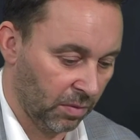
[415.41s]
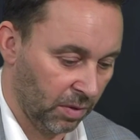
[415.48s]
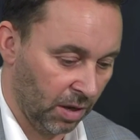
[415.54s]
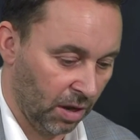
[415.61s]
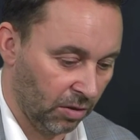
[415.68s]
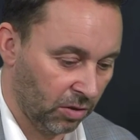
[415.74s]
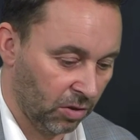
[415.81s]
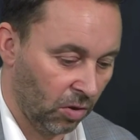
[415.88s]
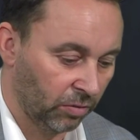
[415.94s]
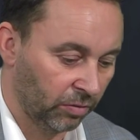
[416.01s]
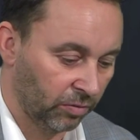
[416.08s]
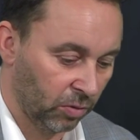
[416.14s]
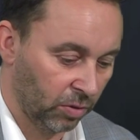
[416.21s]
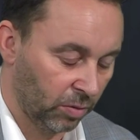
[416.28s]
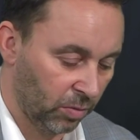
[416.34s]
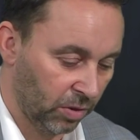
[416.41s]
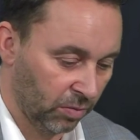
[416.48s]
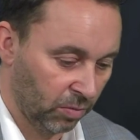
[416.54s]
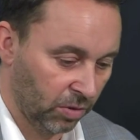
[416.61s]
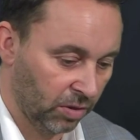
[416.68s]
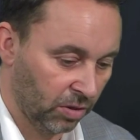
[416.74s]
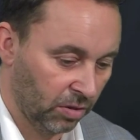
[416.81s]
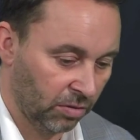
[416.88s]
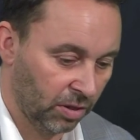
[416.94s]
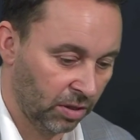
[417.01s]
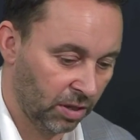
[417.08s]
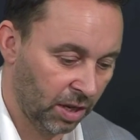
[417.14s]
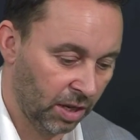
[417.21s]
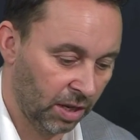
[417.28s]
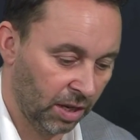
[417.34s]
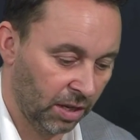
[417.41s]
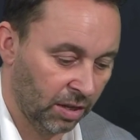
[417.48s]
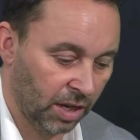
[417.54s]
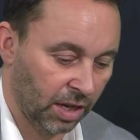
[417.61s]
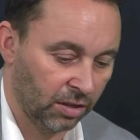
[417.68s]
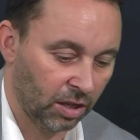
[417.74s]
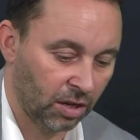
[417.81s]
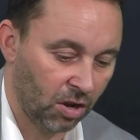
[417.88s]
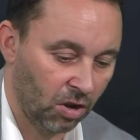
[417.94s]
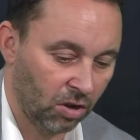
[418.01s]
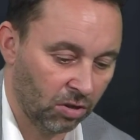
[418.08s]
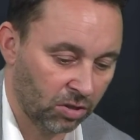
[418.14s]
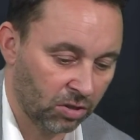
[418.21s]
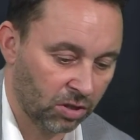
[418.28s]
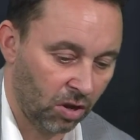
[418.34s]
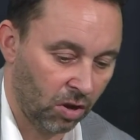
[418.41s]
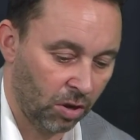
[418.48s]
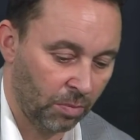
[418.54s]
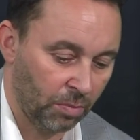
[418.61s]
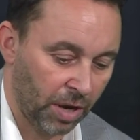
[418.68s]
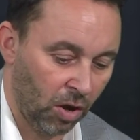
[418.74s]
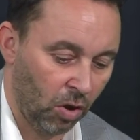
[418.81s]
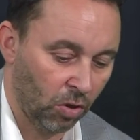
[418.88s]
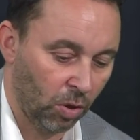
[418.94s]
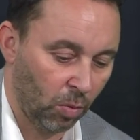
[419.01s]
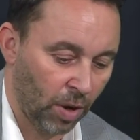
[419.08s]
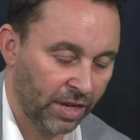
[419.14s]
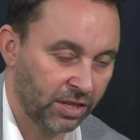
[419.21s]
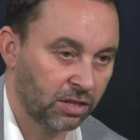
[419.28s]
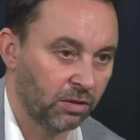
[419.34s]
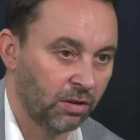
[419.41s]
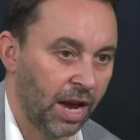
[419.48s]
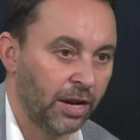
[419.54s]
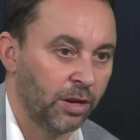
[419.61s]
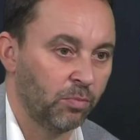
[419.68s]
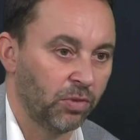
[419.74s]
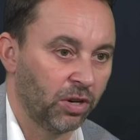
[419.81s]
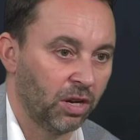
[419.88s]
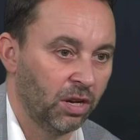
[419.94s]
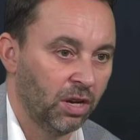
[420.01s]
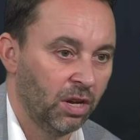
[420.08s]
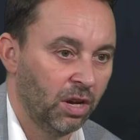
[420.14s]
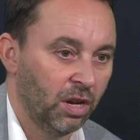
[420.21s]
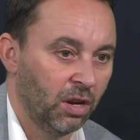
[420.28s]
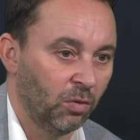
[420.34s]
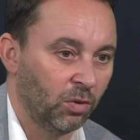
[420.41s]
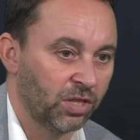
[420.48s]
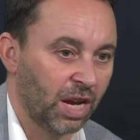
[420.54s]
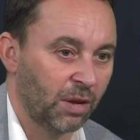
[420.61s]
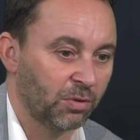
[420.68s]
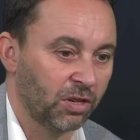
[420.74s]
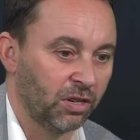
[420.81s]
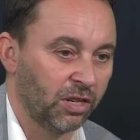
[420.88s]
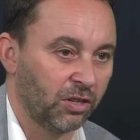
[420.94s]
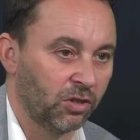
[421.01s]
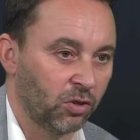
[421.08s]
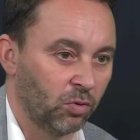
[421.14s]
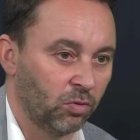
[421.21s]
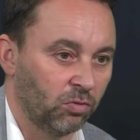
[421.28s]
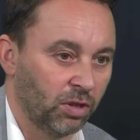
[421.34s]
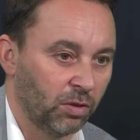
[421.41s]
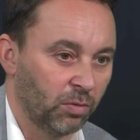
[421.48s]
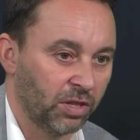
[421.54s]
you know convoy with with her in in, in the cars on, on, the way to Edinburgh was absolutely extraordinary.